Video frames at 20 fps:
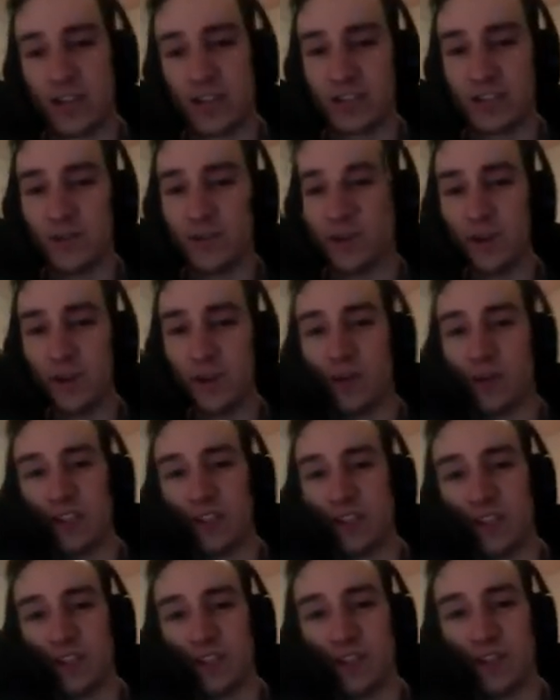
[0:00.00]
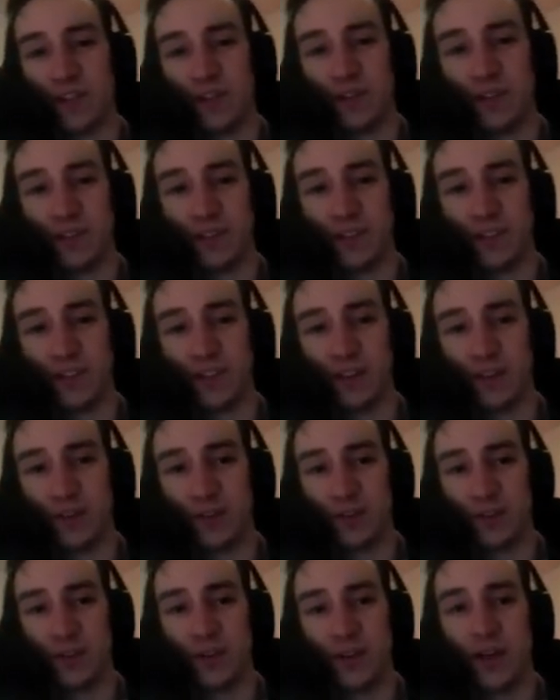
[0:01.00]
very much considering the soldier.
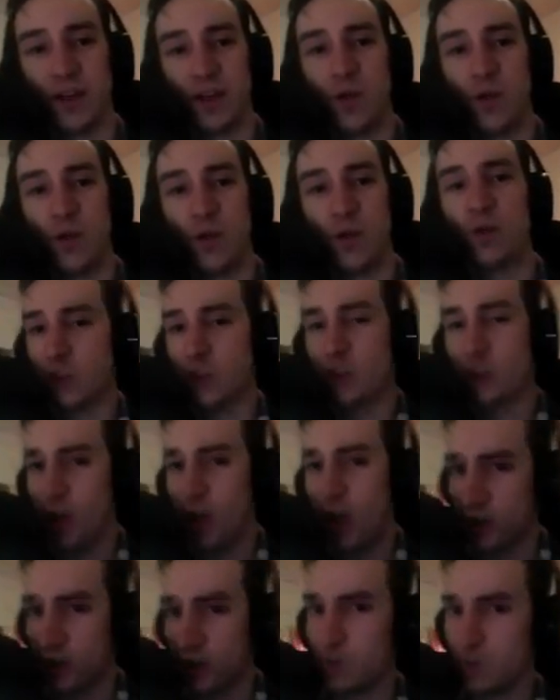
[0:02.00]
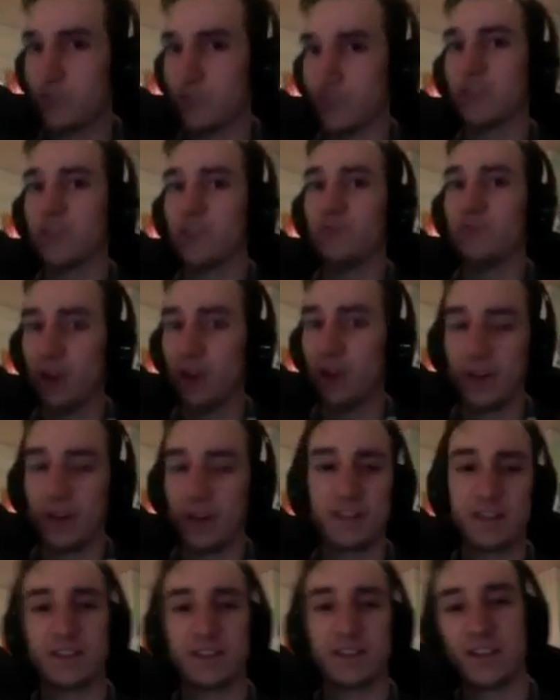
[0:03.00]
We'll redraw the Oblivion Ring.
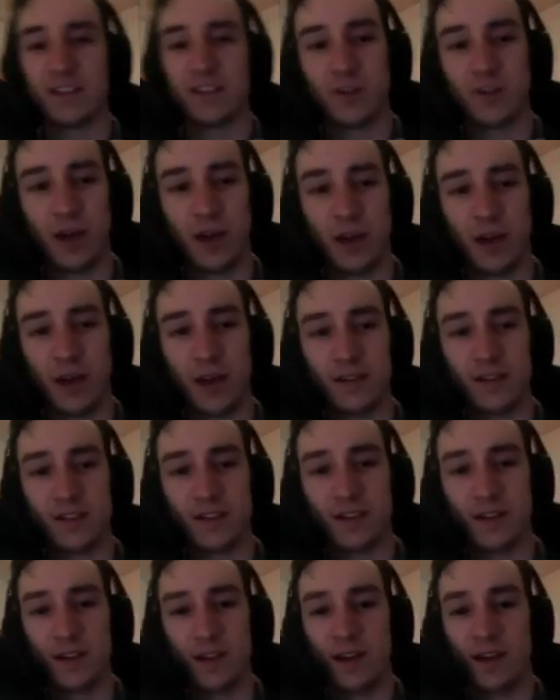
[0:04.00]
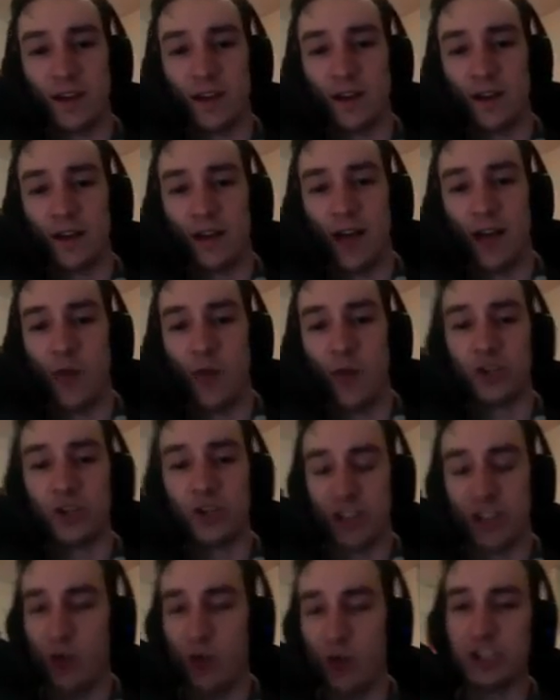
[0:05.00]
It's okay. I wish I
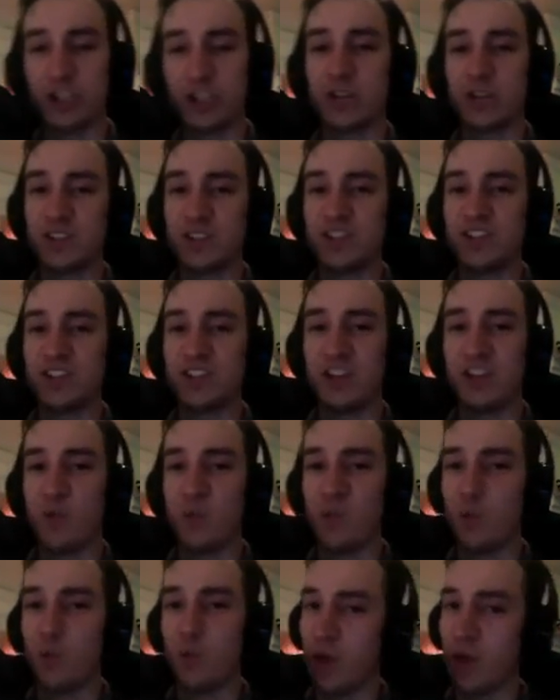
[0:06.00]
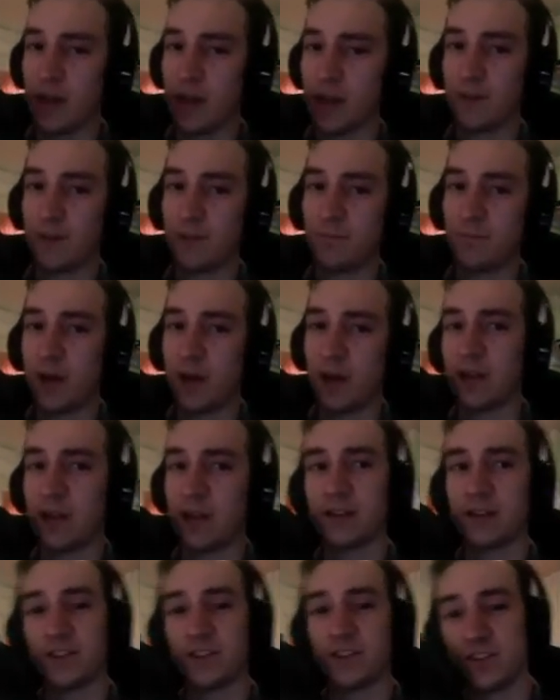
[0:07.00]
was seeing more mana, but this
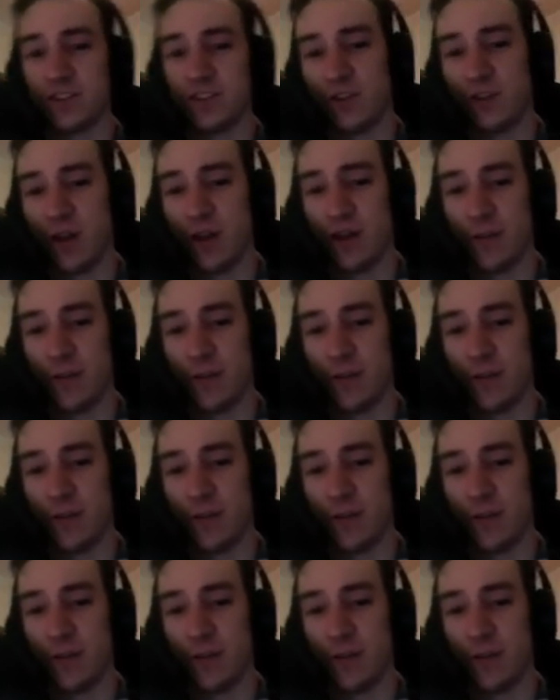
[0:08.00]
is all right.